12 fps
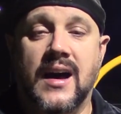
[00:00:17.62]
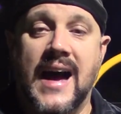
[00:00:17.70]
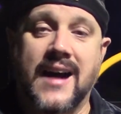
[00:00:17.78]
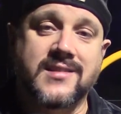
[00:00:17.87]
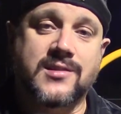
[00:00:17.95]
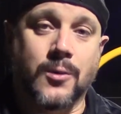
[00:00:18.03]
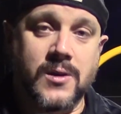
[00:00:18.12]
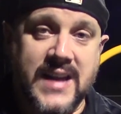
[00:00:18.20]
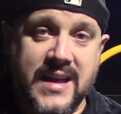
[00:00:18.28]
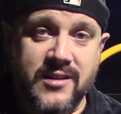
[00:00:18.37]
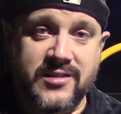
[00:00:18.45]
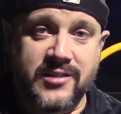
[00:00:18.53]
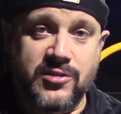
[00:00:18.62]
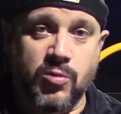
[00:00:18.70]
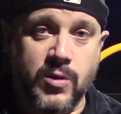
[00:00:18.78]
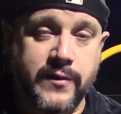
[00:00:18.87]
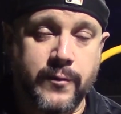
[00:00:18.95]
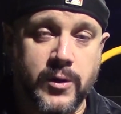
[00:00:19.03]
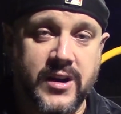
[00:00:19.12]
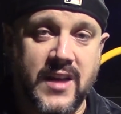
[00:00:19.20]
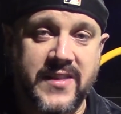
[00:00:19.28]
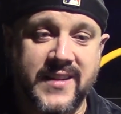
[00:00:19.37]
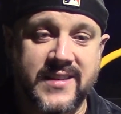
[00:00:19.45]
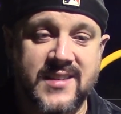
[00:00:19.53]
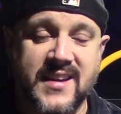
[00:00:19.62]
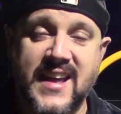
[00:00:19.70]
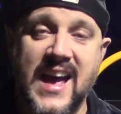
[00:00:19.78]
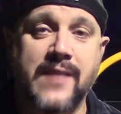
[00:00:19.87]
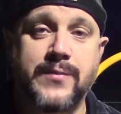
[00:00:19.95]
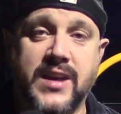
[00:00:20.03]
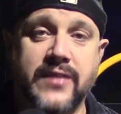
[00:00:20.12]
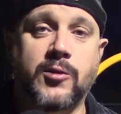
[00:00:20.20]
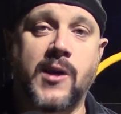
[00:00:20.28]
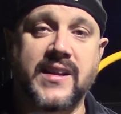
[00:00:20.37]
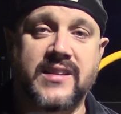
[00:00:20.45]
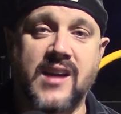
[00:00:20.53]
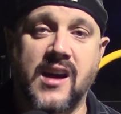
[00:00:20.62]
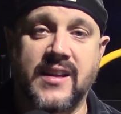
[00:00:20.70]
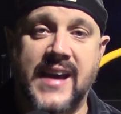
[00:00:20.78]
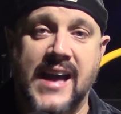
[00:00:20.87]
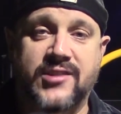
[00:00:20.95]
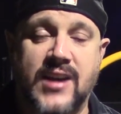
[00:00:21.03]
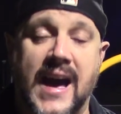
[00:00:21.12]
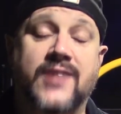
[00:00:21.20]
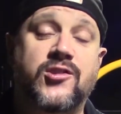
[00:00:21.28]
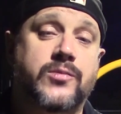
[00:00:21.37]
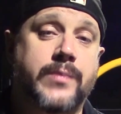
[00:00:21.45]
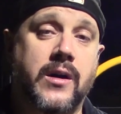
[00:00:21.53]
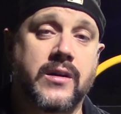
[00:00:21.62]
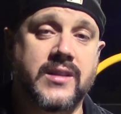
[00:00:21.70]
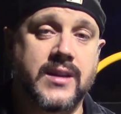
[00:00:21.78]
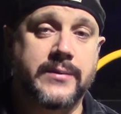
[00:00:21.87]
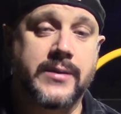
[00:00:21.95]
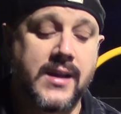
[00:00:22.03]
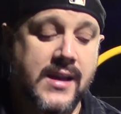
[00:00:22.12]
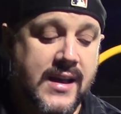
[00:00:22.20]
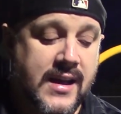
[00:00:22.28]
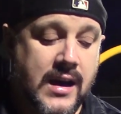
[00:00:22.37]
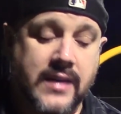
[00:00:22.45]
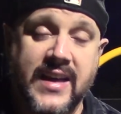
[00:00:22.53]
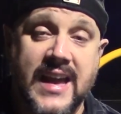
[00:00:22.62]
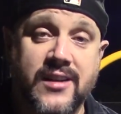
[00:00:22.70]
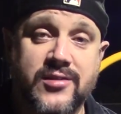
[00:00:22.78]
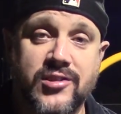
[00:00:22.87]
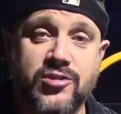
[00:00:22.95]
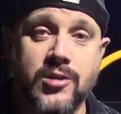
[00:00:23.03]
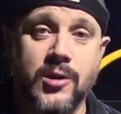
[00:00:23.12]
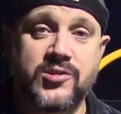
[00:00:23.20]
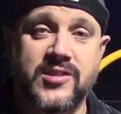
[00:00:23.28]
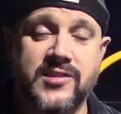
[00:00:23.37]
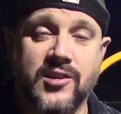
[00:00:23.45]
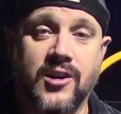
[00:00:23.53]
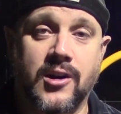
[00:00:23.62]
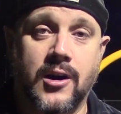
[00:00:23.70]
outscoring Anderson 24 to nothing in the second half. But give credit to Donnelly Hatch, Hatcher's ball club uh, the Anderson Trojans are, are,